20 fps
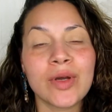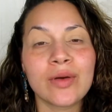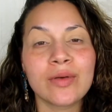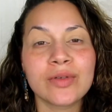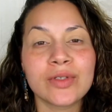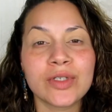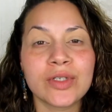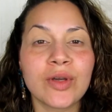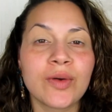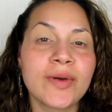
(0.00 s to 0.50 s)

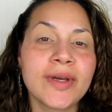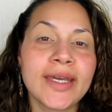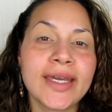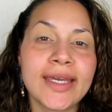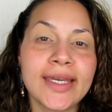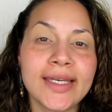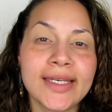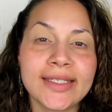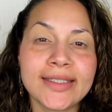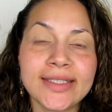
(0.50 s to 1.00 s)
going to go
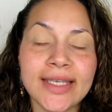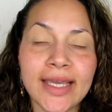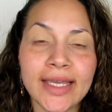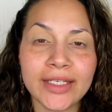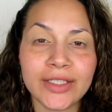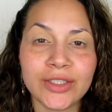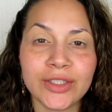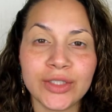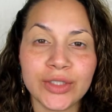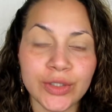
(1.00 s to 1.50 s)
ahead
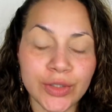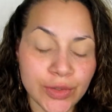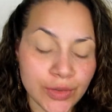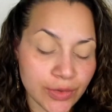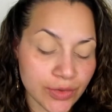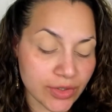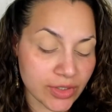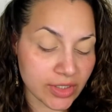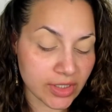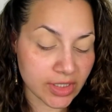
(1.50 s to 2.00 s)
and
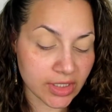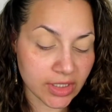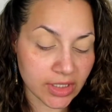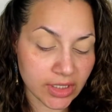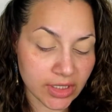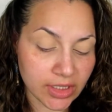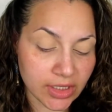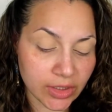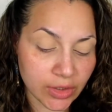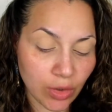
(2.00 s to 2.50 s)
use
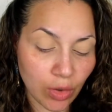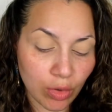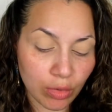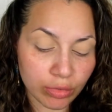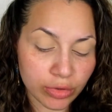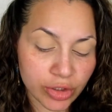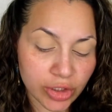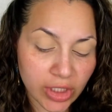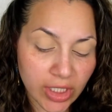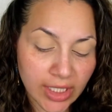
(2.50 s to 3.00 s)
the
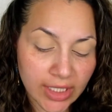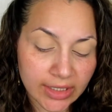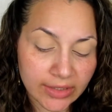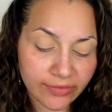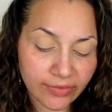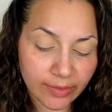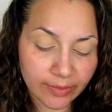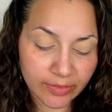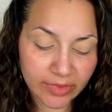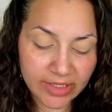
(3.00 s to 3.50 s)
gold shade
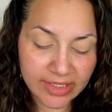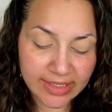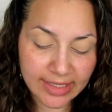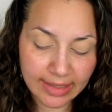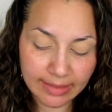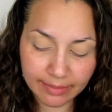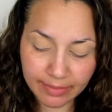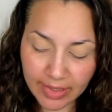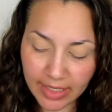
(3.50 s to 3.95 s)
from the same